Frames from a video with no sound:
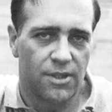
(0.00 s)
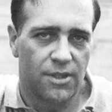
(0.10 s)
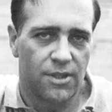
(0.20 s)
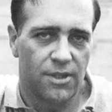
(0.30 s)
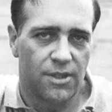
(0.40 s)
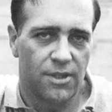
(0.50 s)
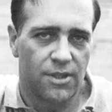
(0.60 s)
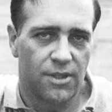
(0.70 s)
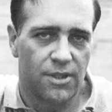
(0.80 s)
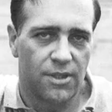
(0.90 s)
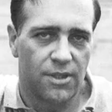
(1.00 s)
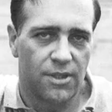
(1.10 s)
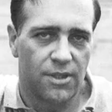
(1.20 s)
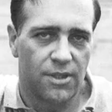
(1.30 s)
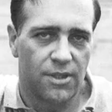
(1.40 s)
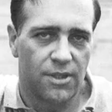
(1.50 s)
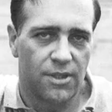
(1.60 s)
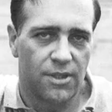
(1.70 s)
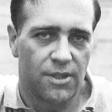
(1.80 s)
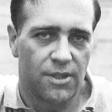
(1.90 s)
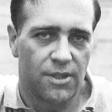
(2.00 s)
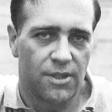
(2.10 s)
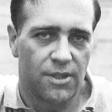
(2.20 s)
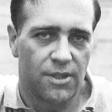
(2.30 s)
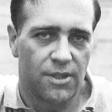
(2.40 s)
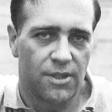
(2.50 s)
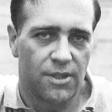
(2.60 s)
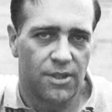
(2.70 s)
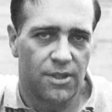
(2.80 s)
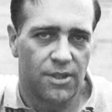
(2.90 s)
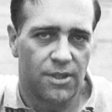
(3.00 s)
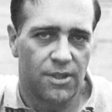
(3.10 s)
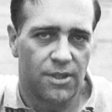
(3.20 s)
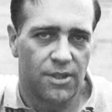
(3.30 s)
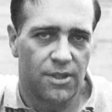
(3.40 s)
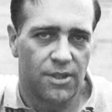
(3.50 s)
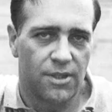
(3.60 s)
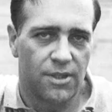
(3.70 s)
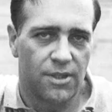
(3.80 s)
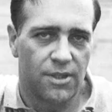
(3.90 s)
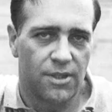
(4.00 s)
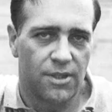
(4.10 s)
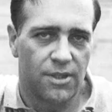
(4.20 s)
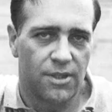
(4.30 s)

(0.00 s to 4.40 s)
This is a still picture; no speech is visible.